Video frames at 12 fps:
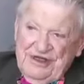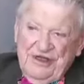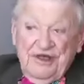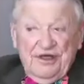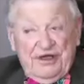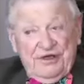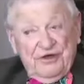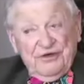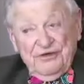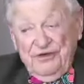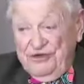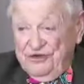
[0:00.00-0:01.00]
And I
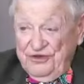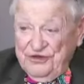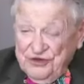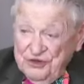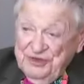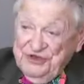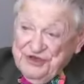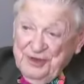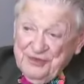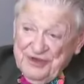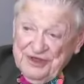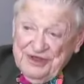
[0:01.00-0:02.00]
know that there should be
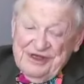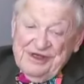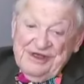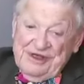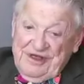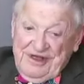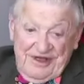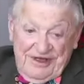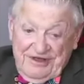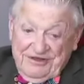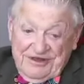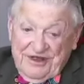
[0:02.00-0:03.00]
something,
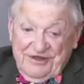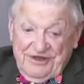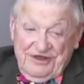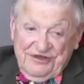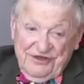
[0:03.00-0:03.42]
and there's nothing.